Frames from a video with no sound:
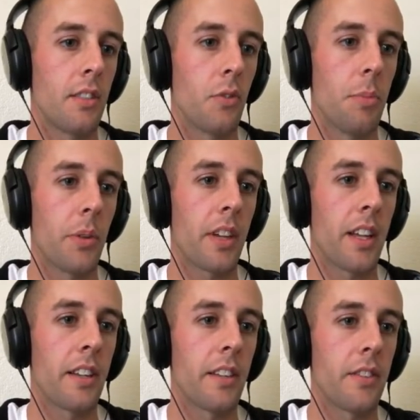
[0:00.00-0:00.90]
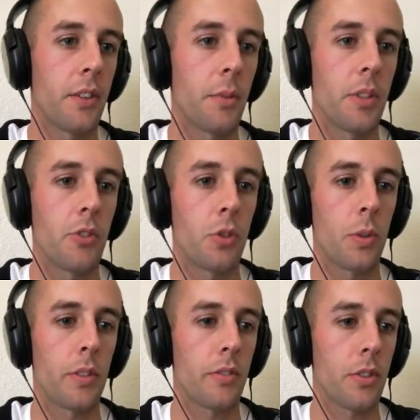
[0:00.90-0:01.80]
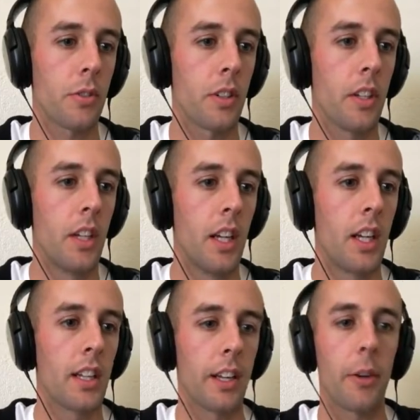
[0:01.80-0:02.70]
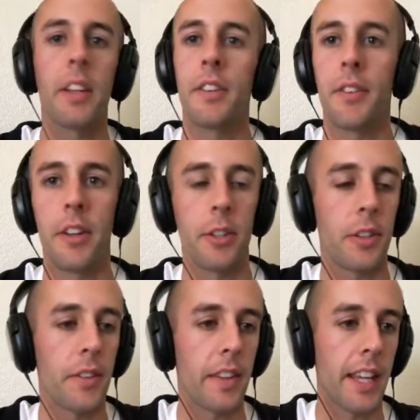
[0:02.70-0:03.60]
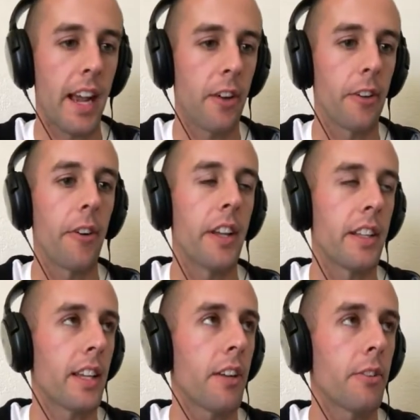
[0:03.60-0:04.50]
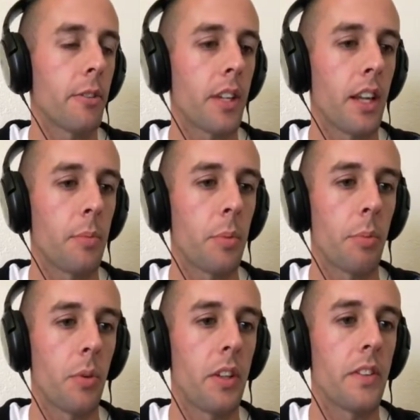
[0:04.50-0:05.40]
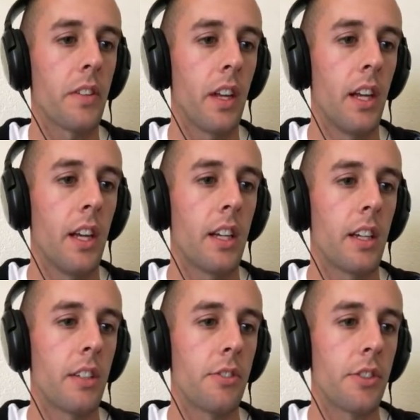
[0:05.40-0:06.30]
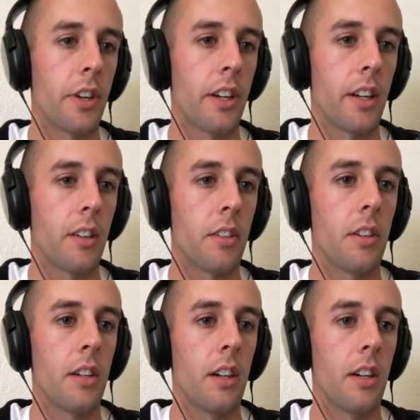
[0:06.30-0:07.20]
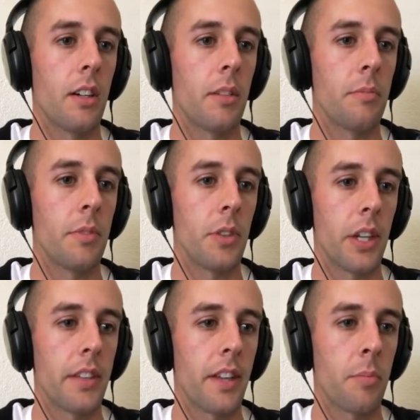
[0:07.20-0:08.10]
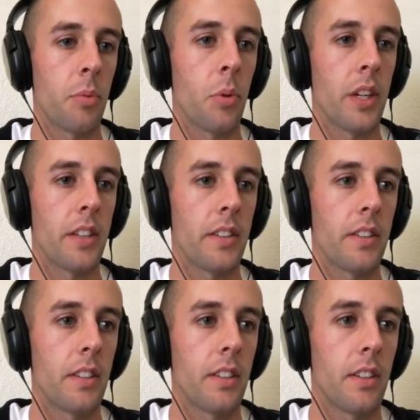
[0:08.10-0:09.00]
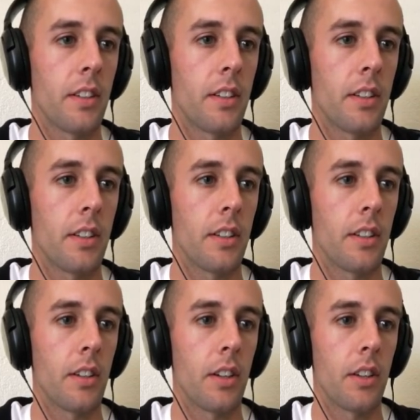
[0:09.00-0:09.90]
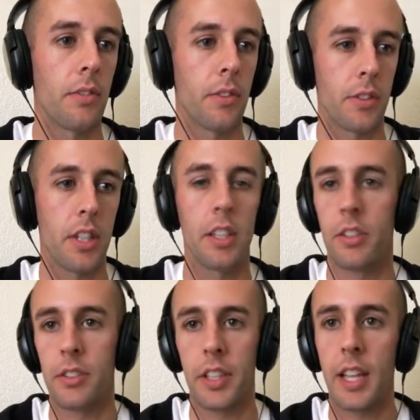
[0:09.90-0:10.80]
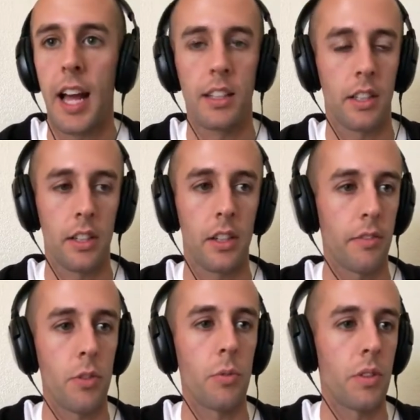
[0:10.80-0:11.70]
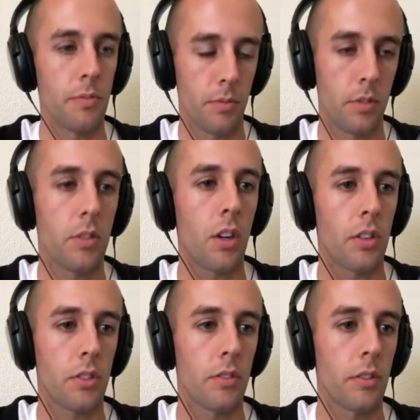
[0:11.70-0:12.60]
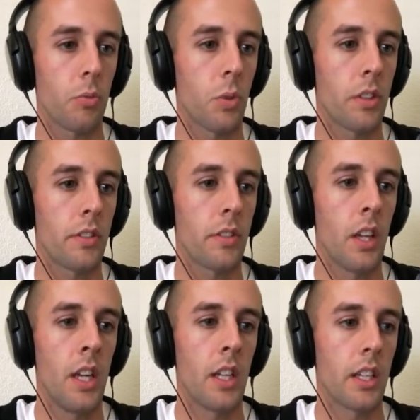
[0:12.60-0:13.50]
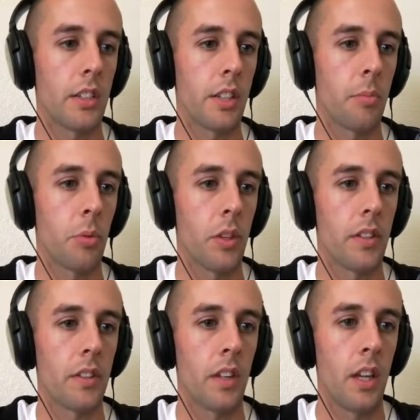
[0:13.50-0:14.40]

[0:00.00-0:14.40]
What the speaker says: We're both gotten, so when you score on the first one, like right in the center, you can see the counter, right? And the counter will count up your points. You start out, you'll get 10 points on the first hit, just like that. Like if you cross over once, you get 10 points.